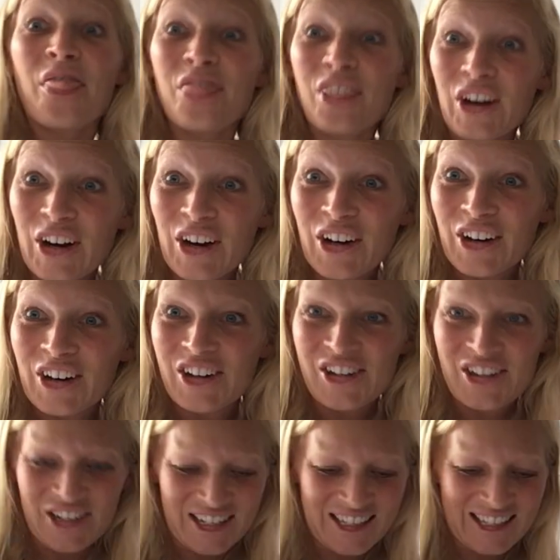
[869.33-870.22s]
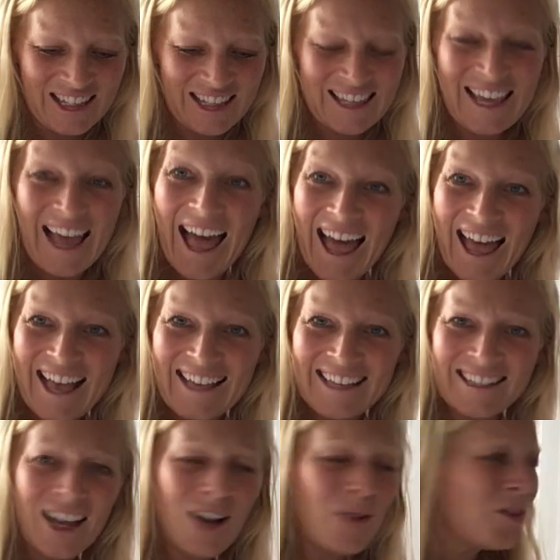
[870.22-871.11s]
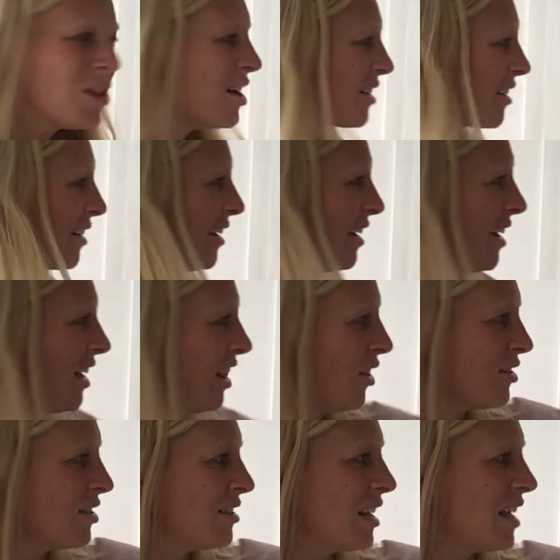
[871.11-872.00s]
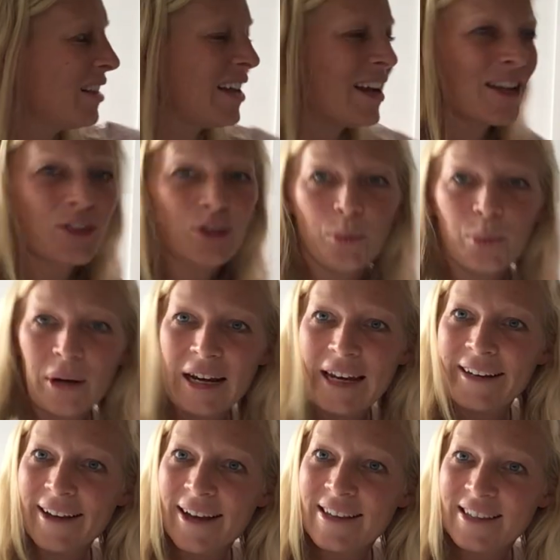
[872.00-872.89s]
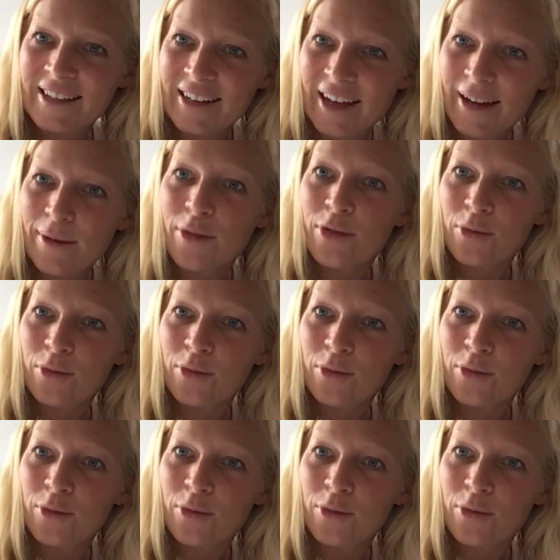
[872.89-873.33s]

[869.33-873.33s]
Thirds, yes. Oh, look, it's a lot like three, doesn't it?